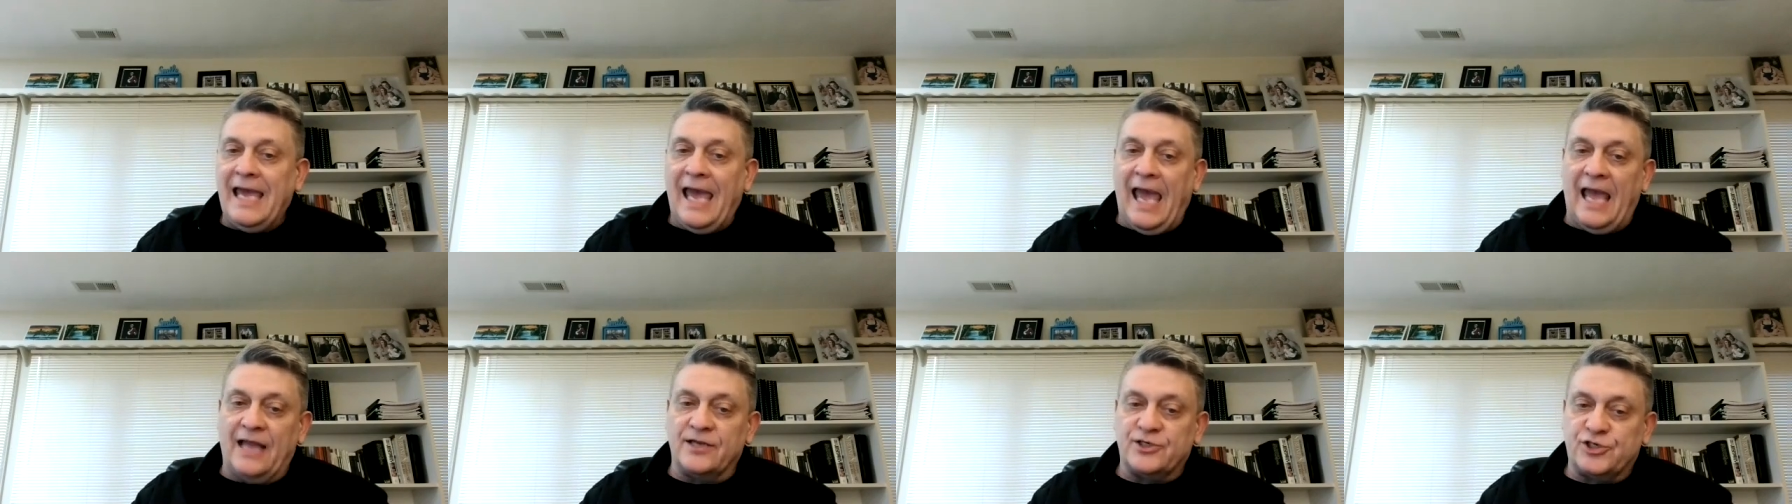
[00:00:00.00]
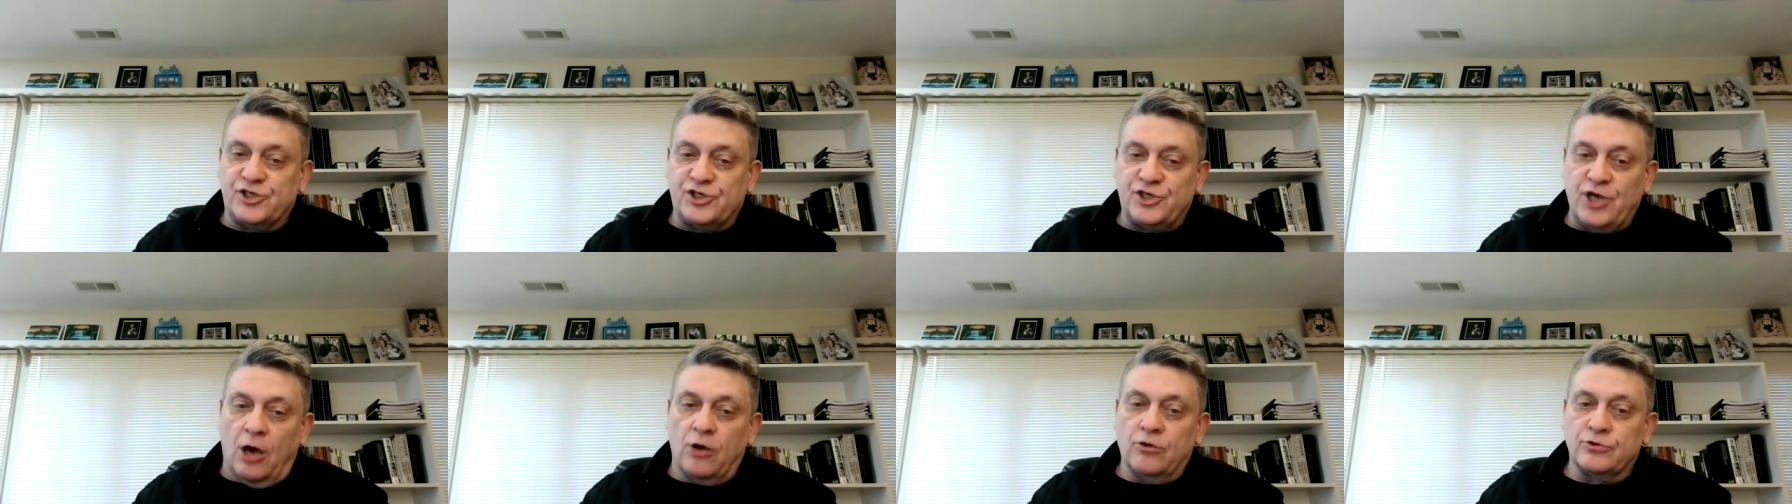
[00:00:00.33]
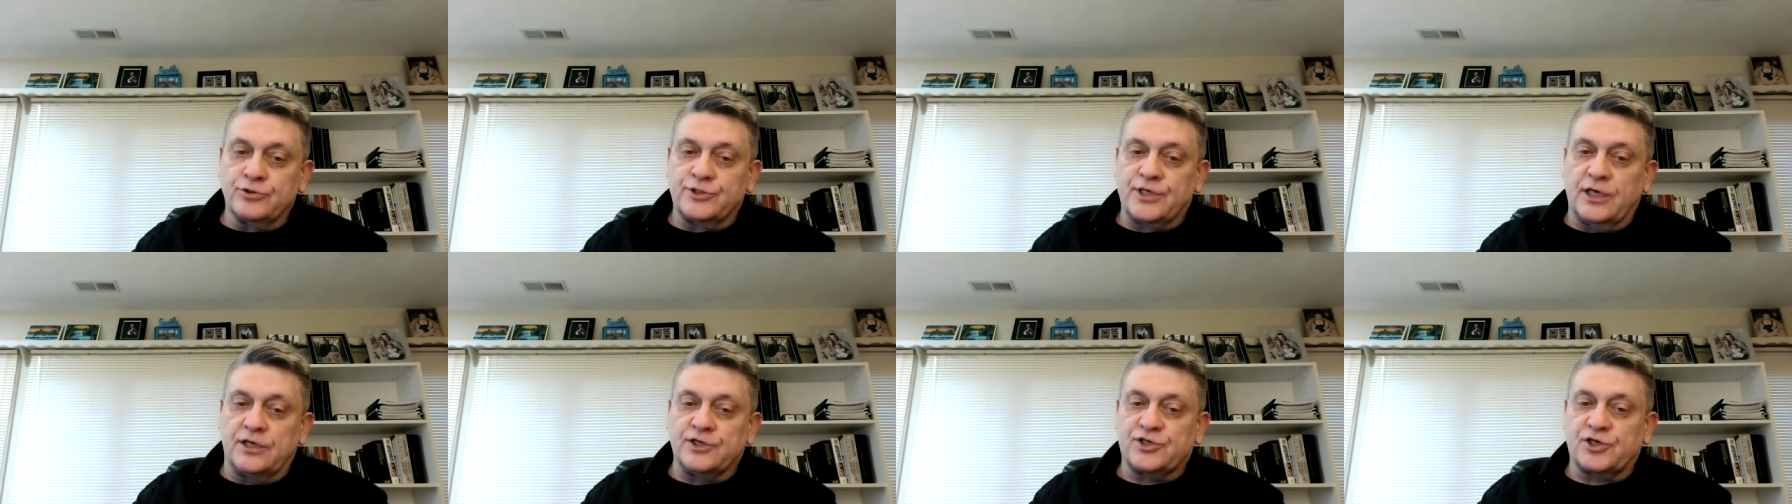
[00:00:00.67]
and
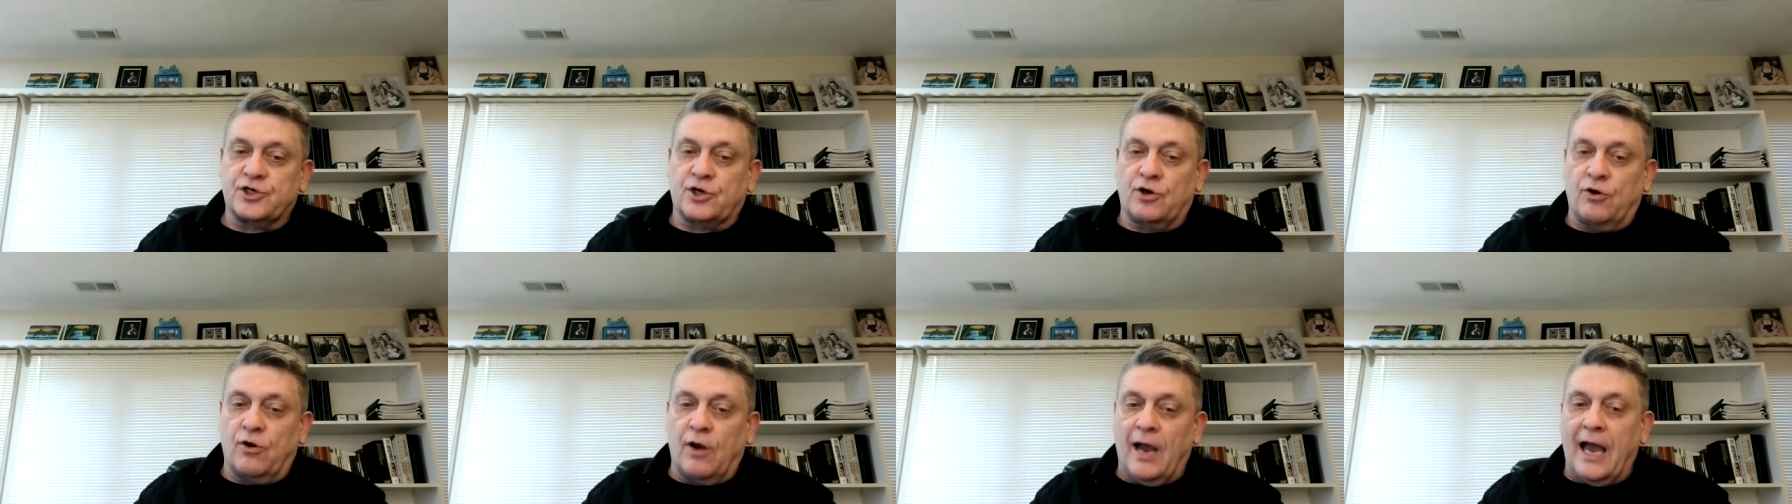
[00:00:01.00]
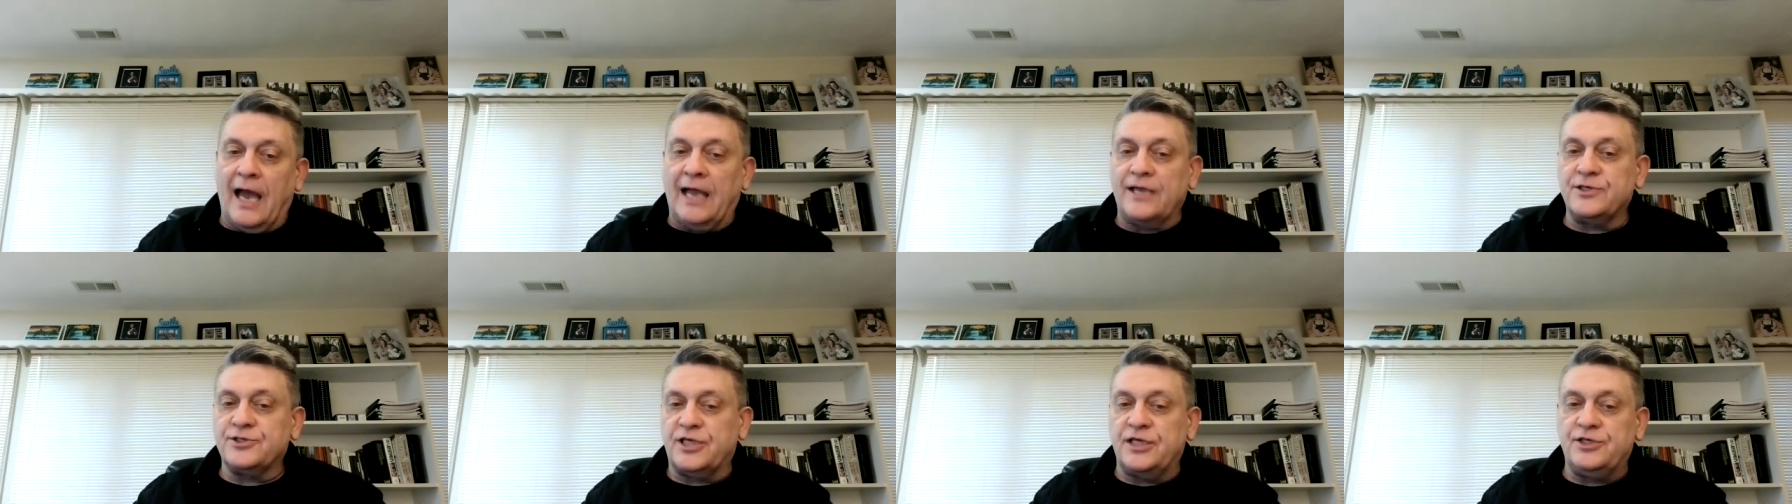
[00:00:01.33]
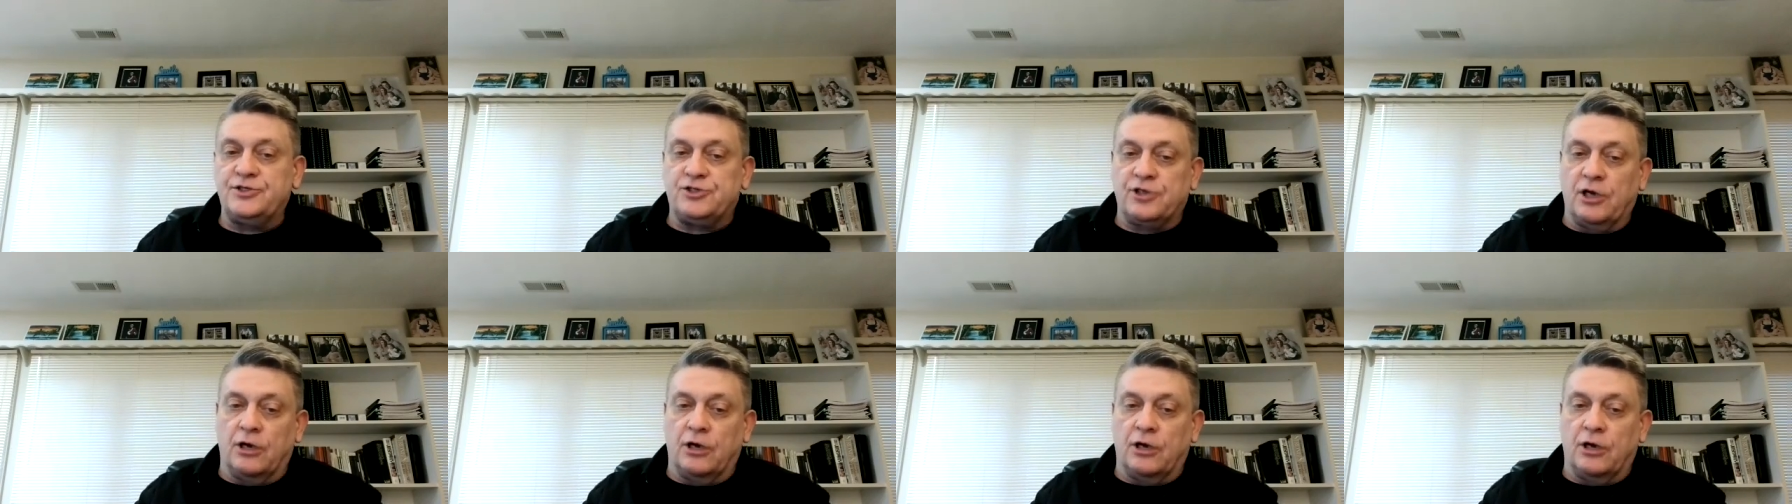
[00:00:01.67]
shows us Christ, he